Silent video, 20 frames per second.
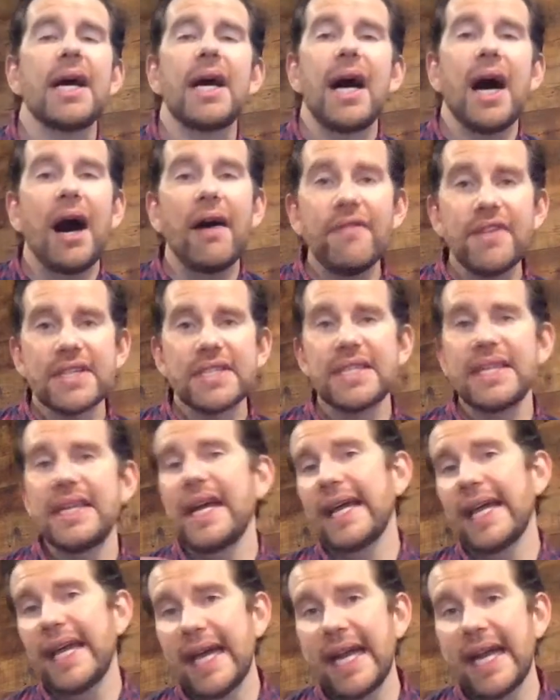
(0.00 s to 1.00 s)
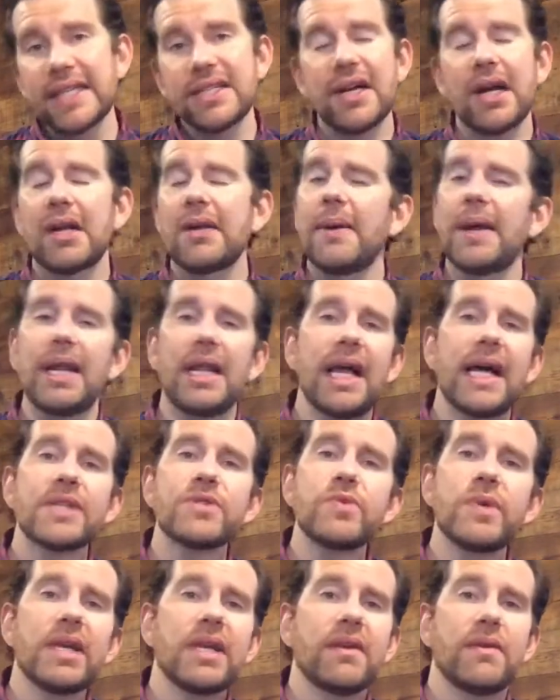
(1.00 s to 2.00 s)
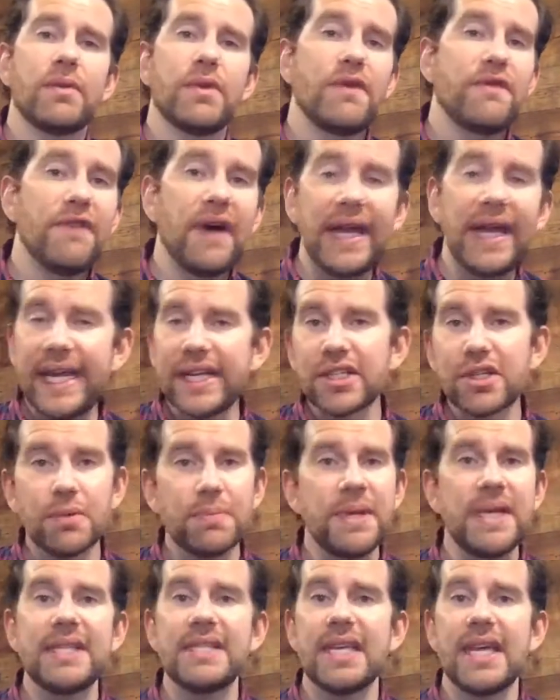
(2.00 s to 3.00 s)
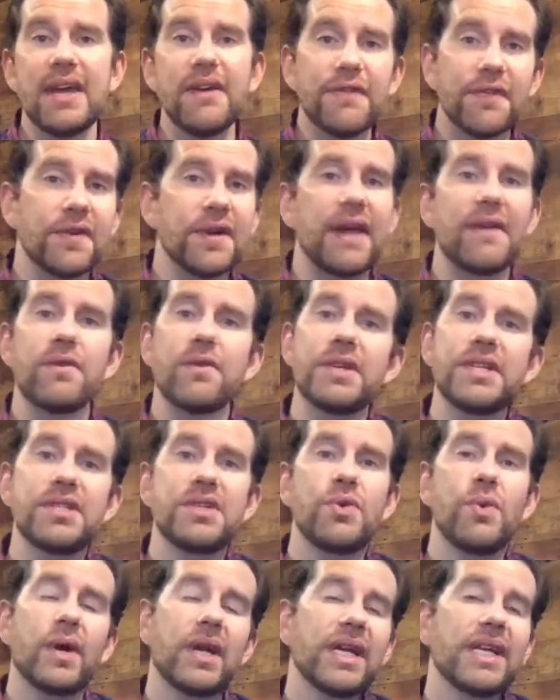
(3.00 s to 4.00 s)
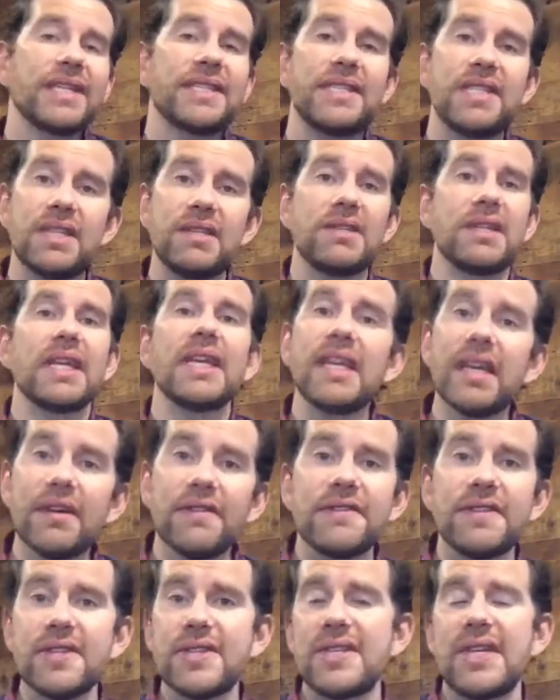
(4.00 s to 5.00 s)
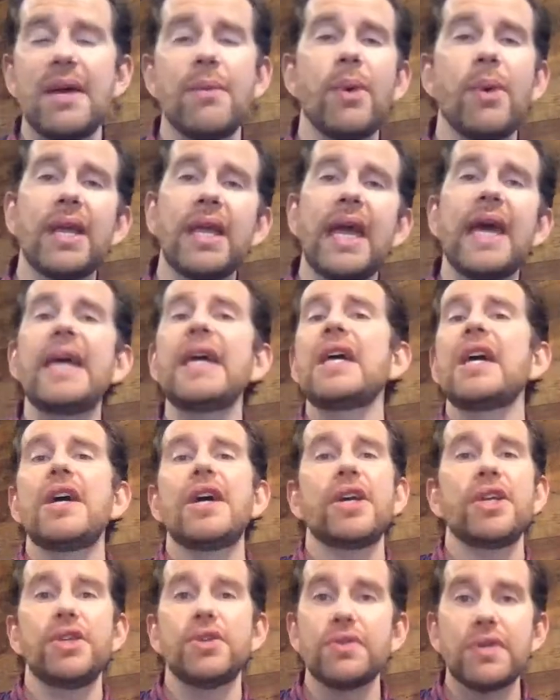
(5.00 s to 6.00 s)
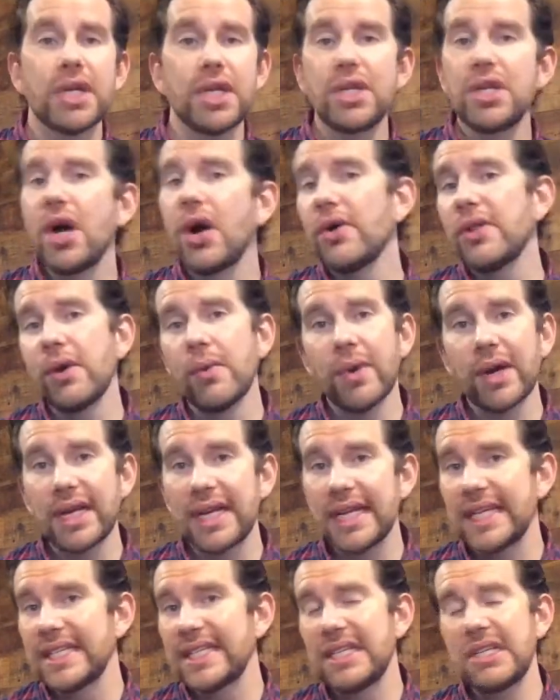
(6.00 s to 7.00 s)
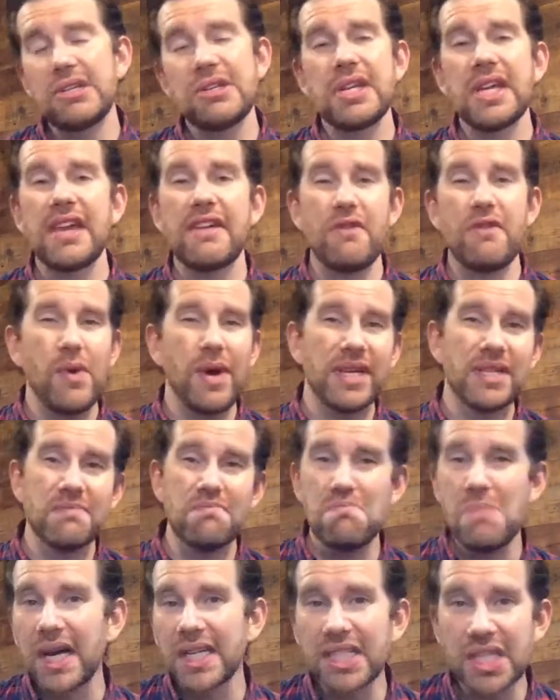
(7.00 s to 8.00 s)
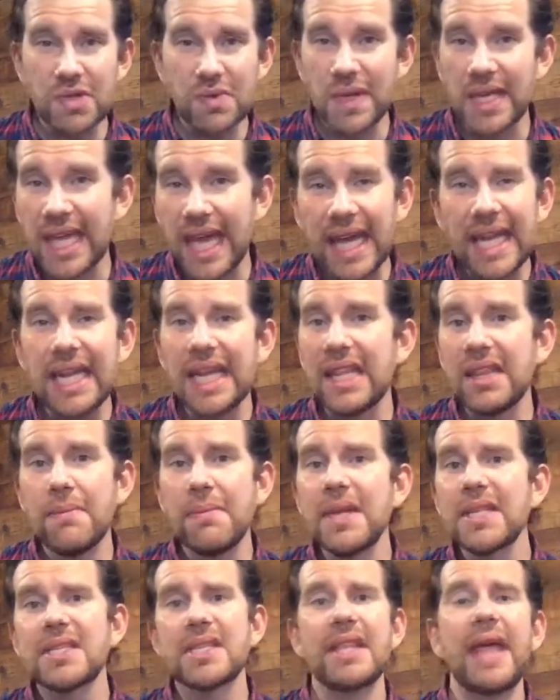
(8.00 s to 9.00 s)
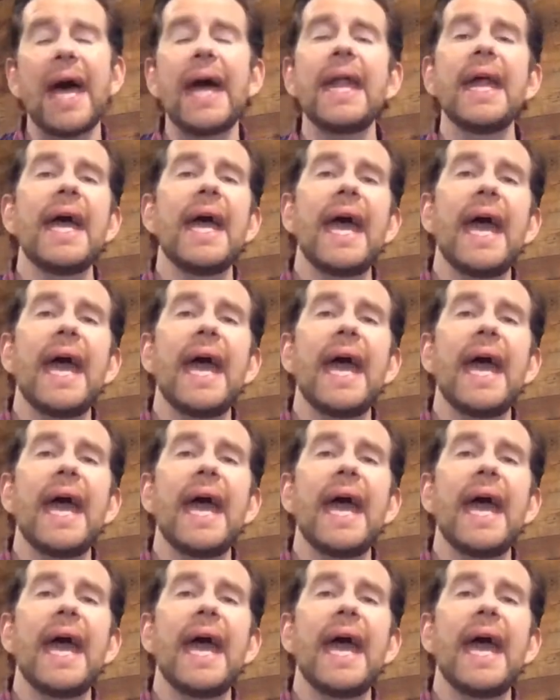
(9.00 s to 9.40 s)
Obviously, again, I talked about it last week, the financial piece. If for whatever reason you want to continue to give to CMYK, you can know that we're going to continue to give away as much as we can in the midst of that.